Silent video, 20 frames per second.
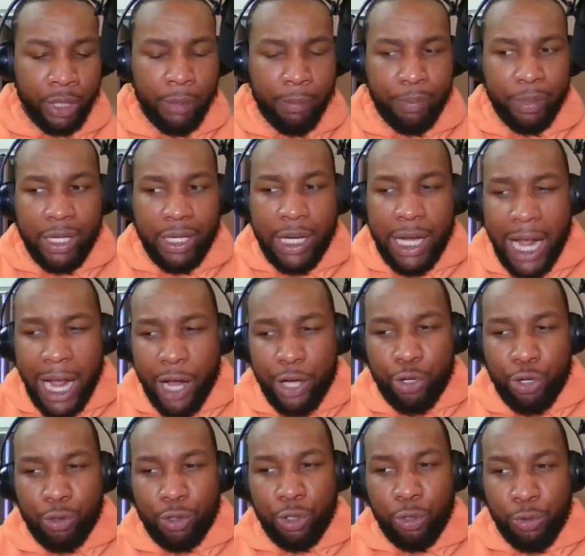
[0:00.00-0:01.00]
But now
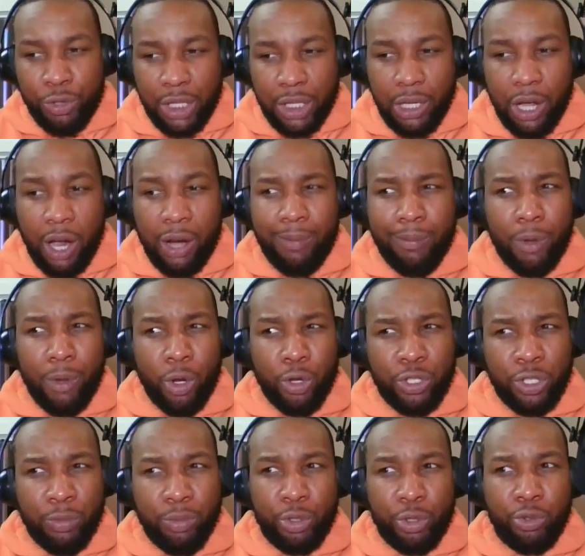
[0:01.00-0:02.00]
you're losing on
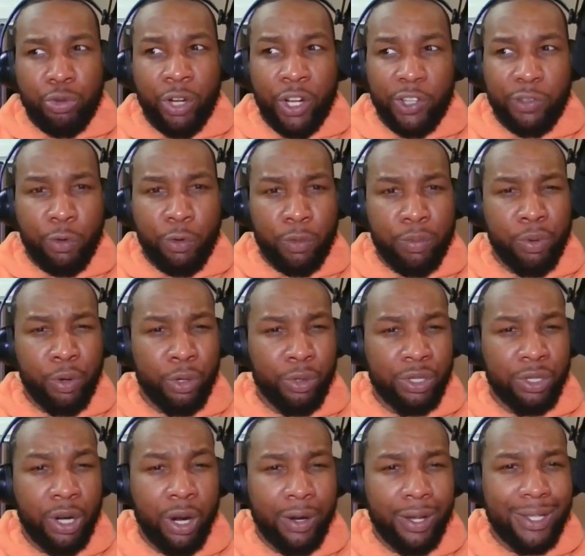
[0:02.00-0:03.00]
multiple transfer portal
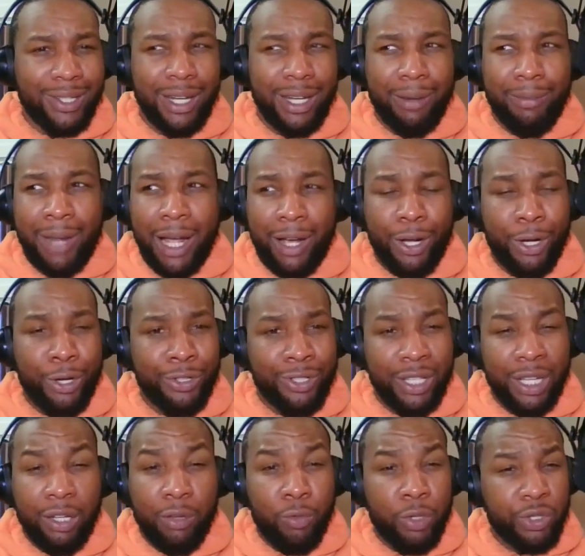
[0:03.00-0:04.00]
targets, and I'm not
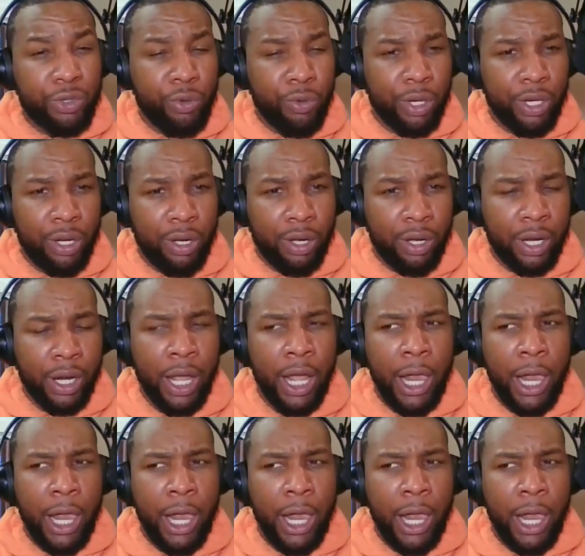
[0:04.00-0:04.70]
understanding what's going on,